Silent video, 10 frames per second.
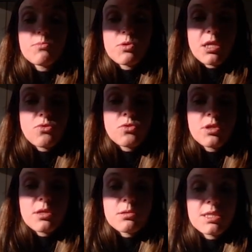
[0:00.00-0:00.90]
but I
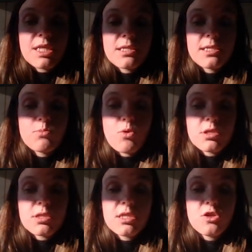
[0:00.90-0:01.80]
don't tick this
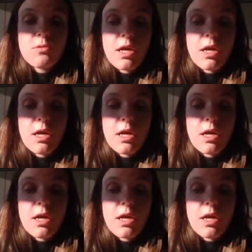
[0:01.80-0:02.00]
box here.